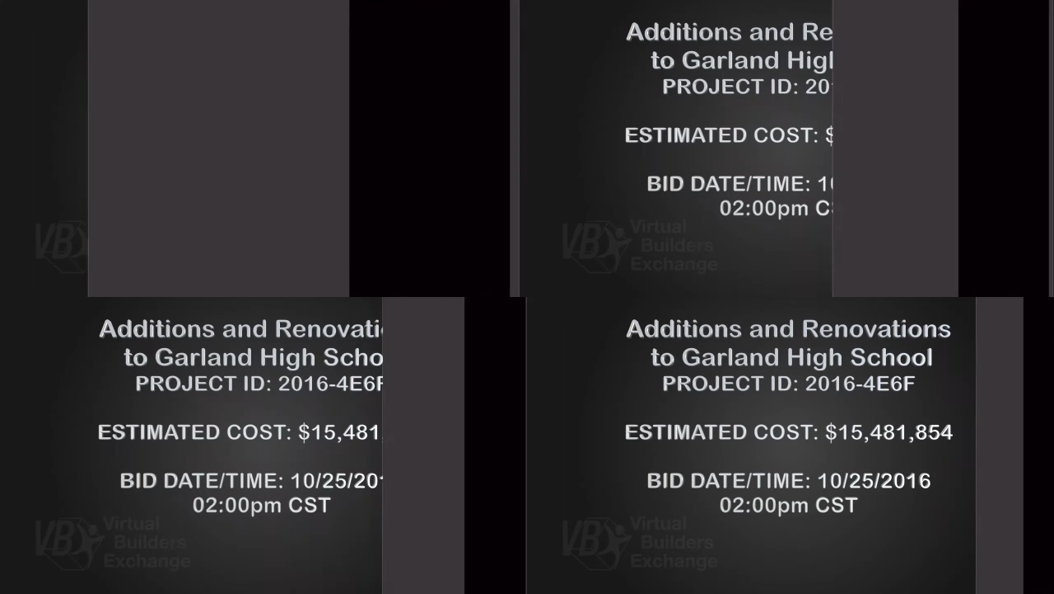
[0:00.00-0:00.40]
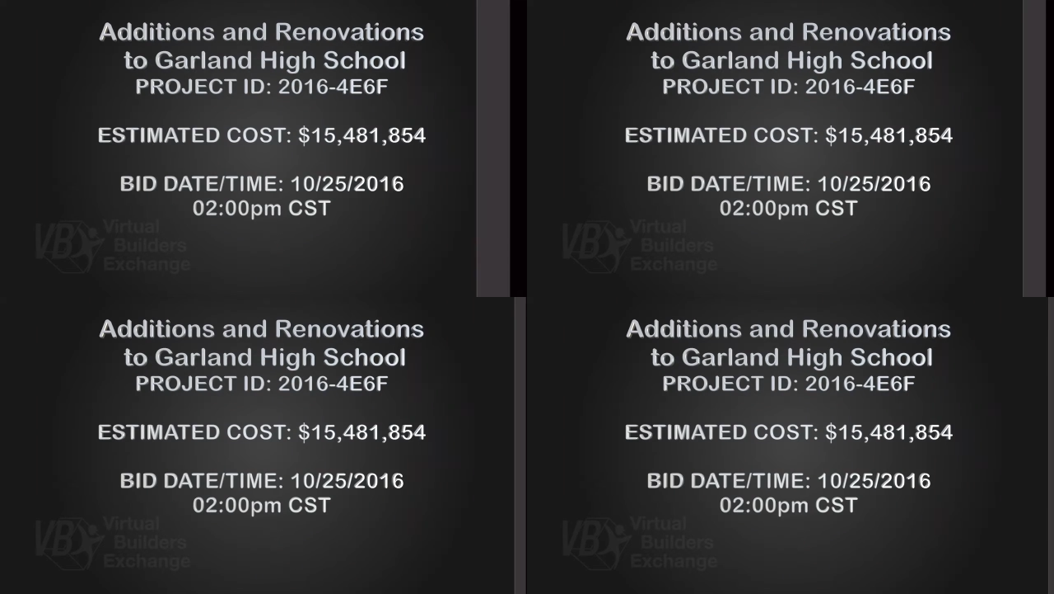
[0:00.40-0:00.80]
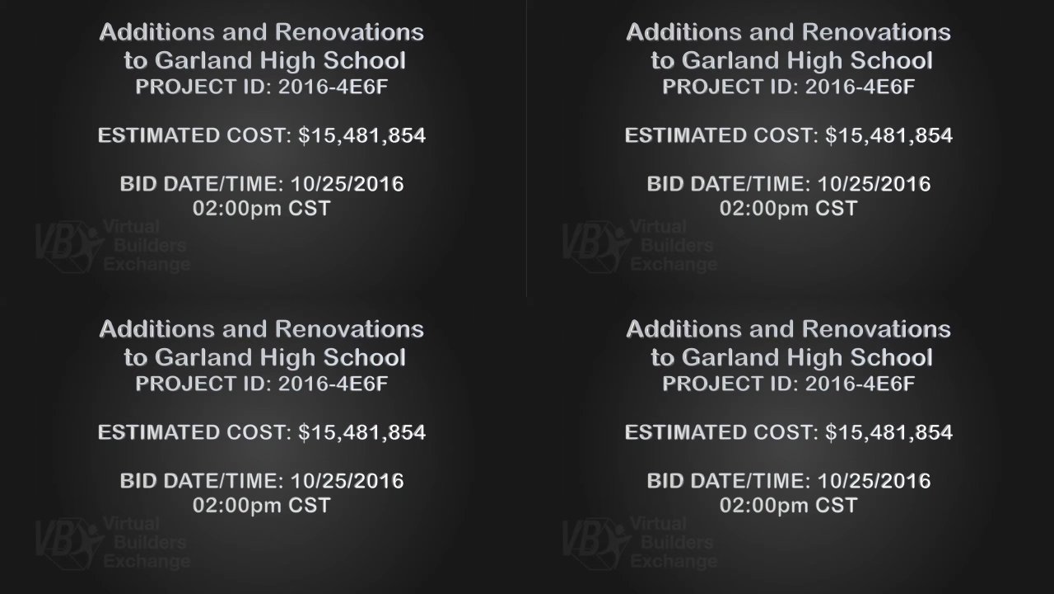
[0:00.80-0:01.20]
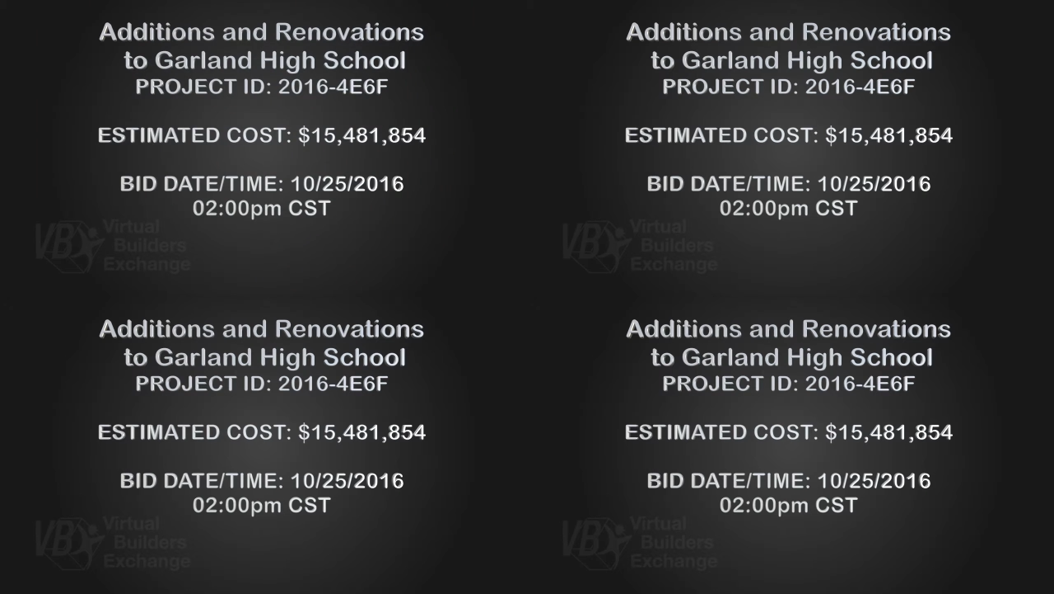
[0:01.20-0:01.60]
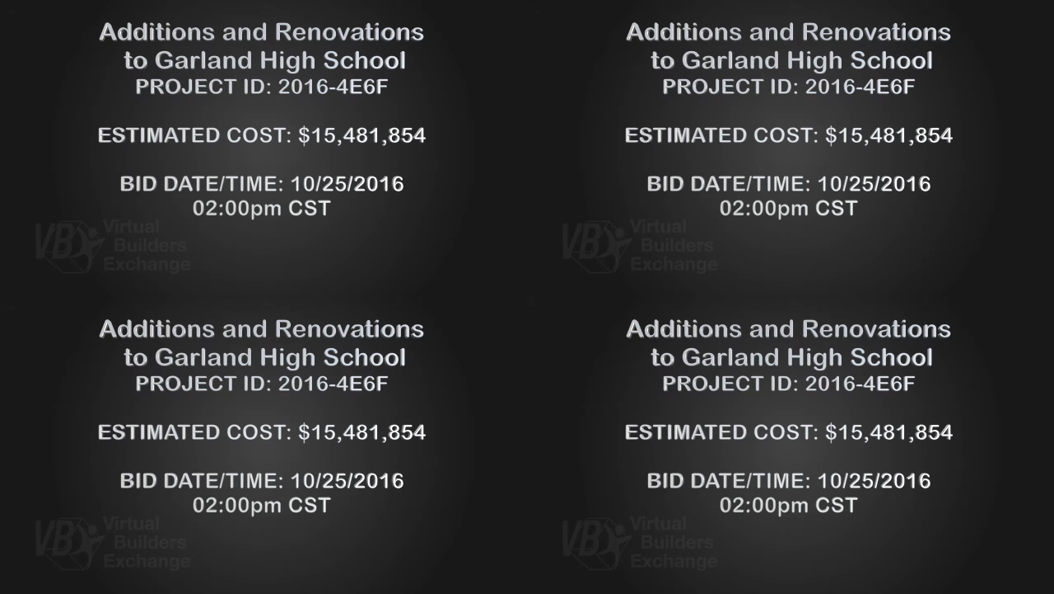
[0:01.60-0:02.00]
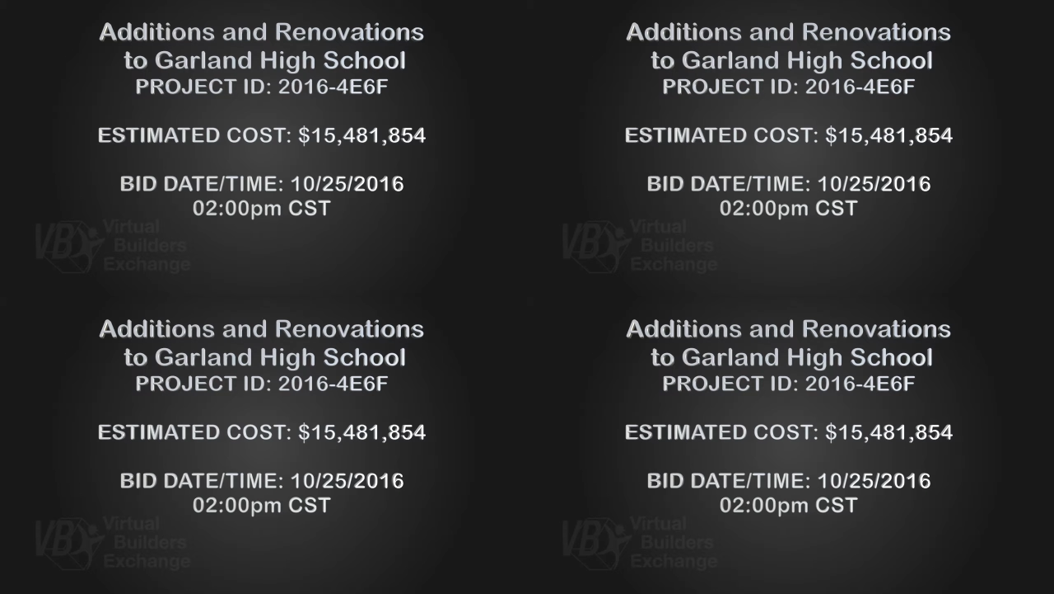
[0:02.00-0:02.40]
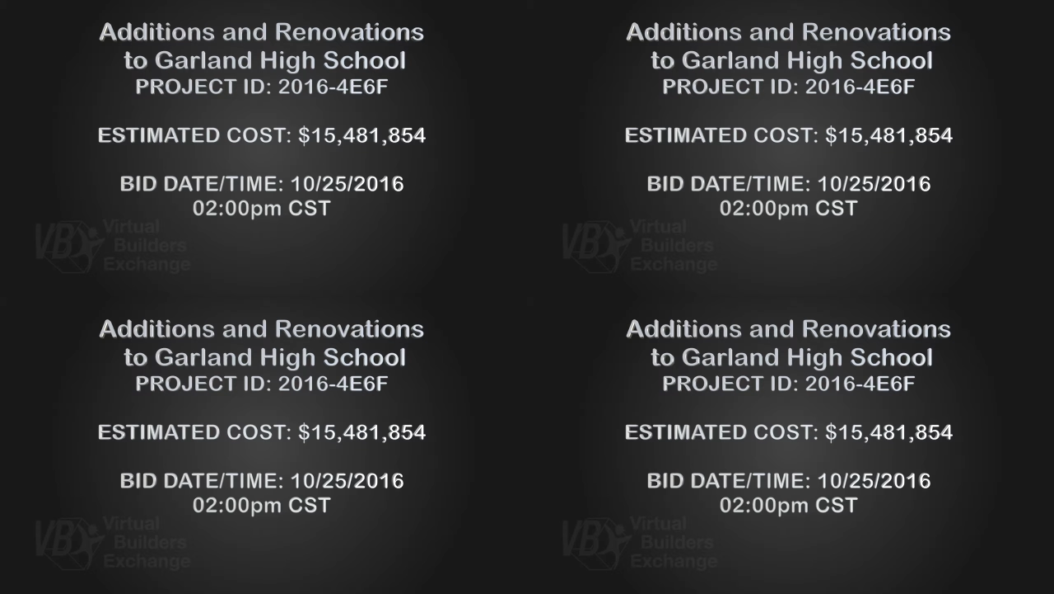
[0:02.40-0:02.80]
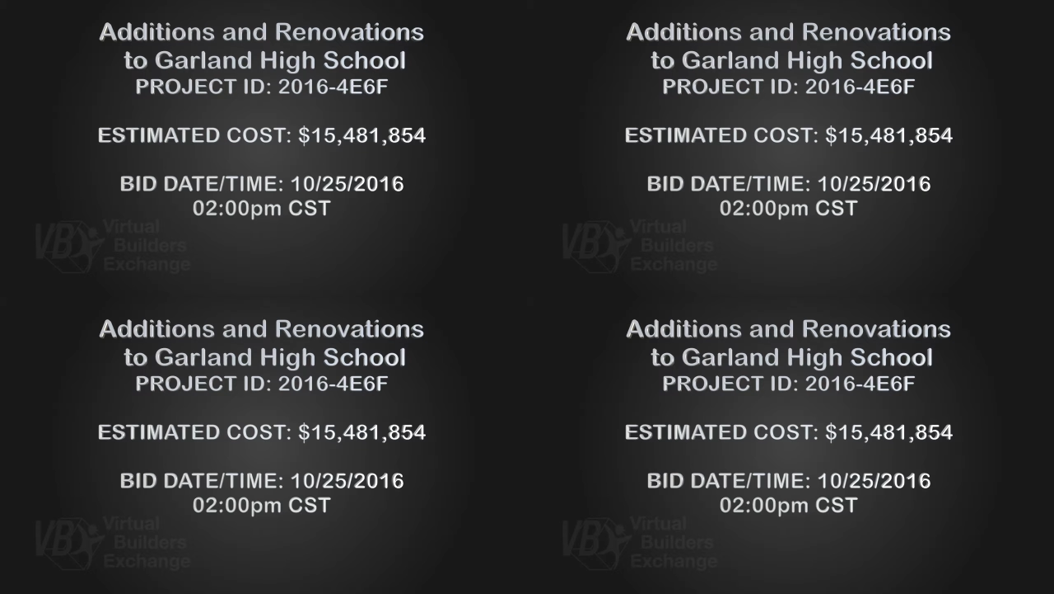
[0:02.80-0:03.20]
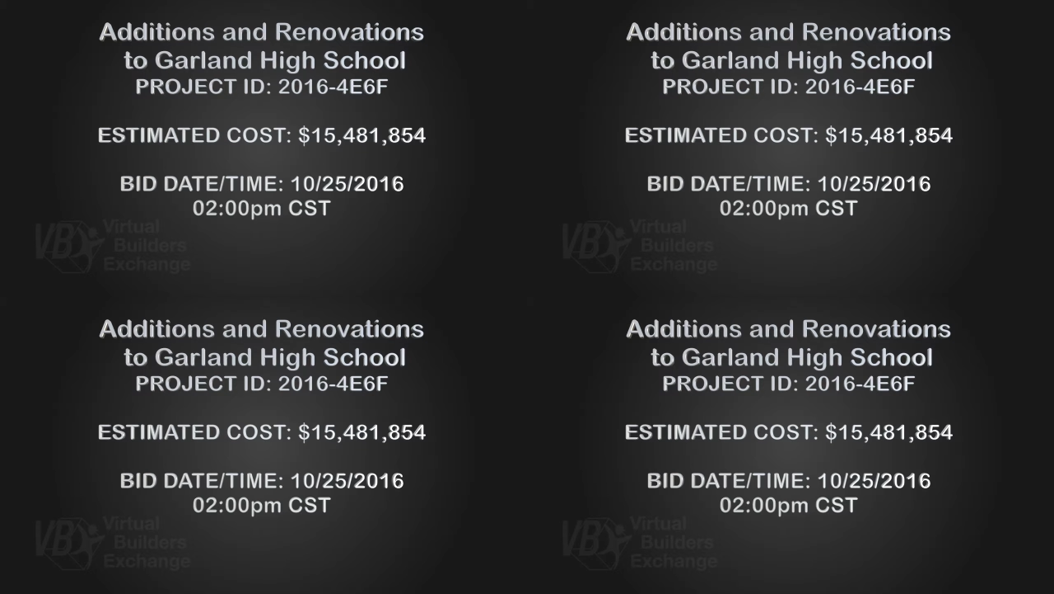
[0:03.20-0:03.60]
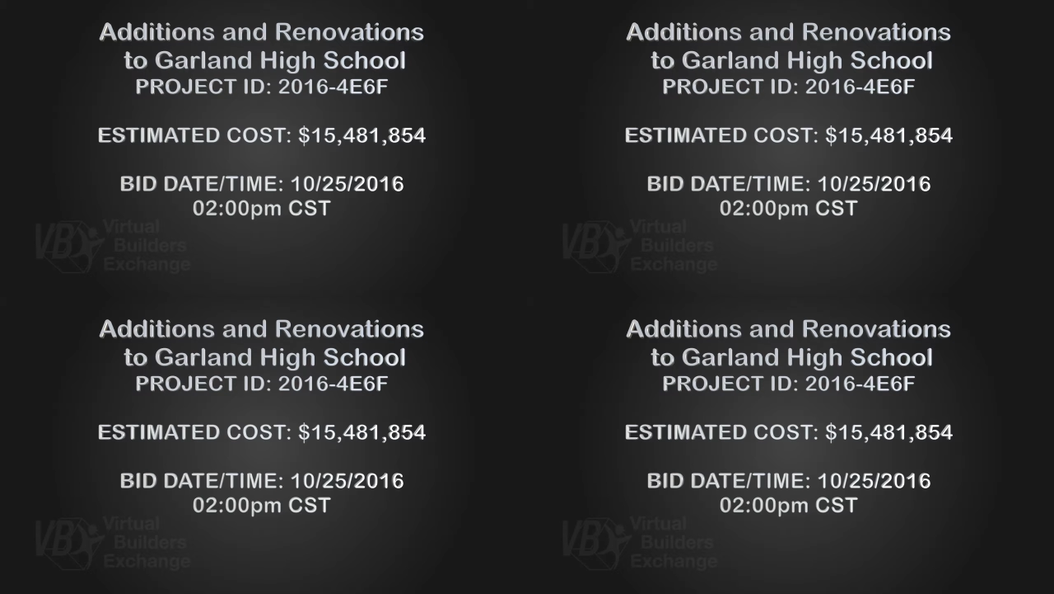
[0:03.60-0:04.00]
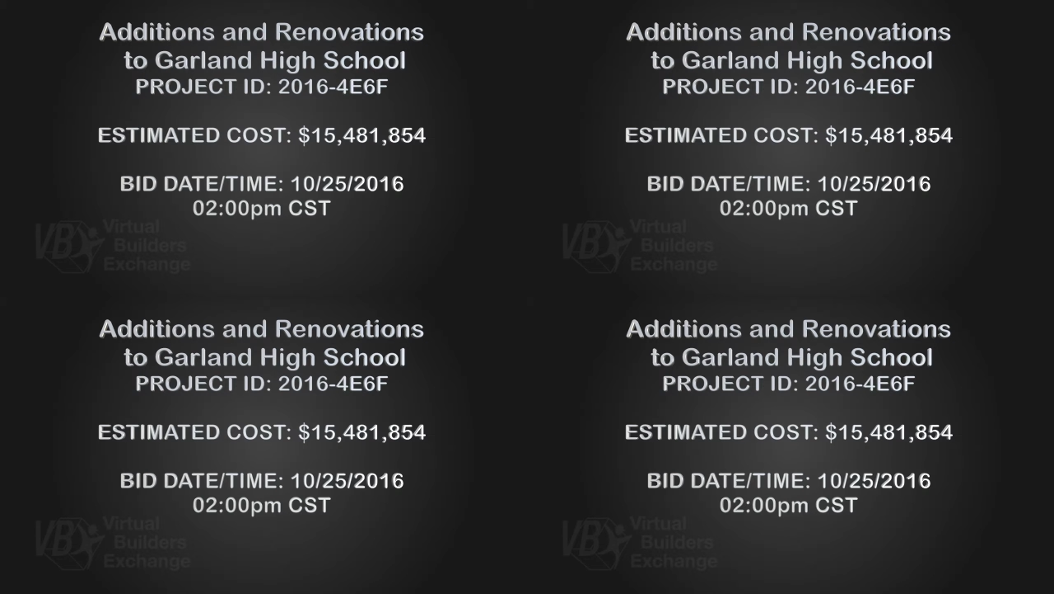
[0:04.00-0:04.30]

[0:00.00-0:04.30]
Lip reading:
No face is visible, so there are no lips to read.